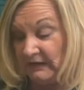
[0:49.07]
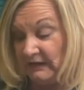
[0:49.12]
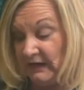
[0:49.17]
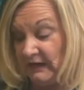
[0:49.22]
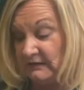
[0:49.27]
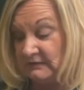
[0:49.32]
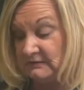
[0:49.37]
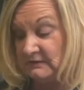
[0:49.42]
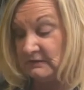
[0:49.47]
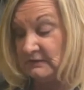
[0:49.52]
It
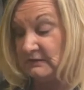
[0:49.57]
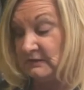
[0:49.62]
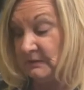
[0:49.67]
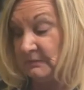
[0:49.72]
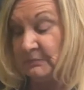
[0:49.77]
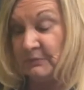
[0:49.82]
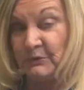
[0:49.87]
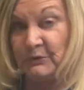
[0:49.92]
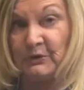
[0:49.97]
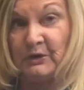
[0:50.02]
has the
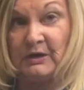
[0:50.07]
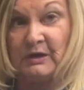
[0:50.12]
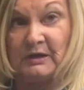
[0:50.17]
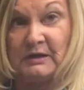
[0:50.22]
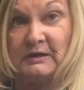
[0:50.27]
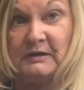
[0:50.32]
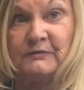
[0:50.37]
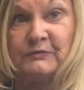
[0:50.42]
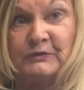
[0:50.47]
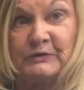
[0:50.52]
zipper on
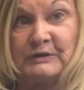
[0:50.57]
it for